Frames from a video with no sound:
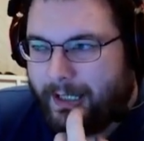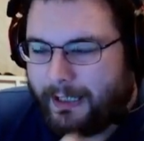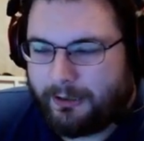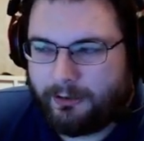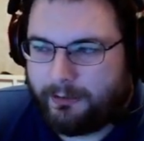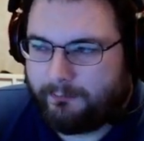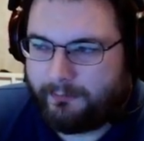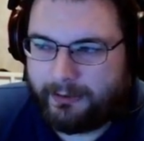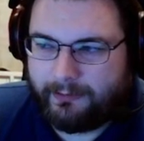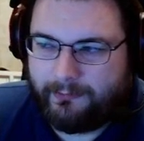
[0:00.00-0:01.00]
I couldn't
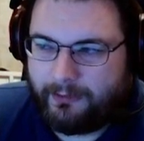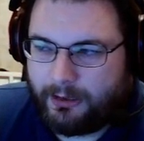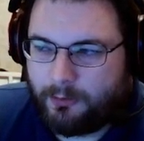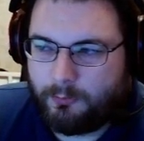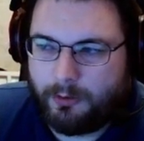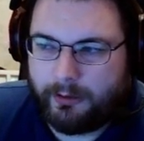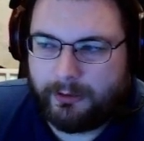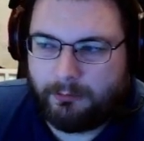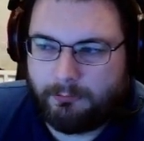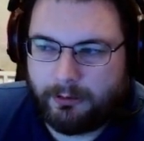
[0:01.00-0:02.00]
find a single one
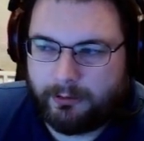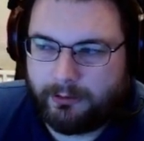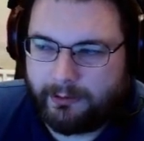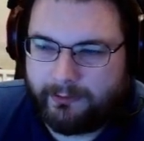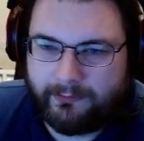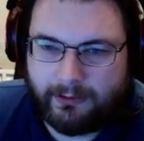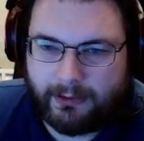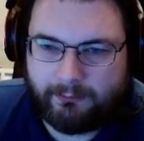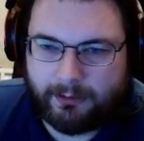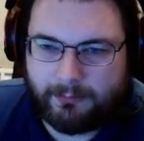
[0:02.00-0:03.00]
that one of their dice didn't
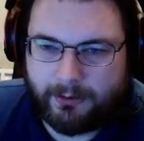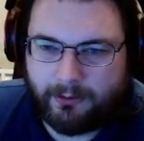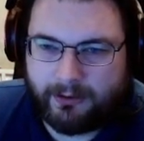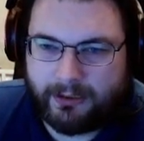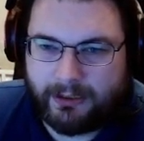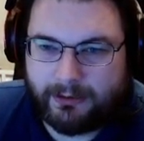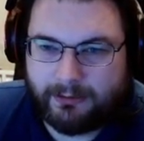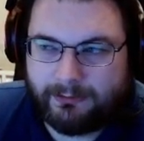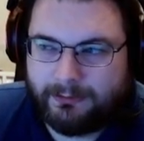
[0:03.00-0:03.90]
have an impurity in it,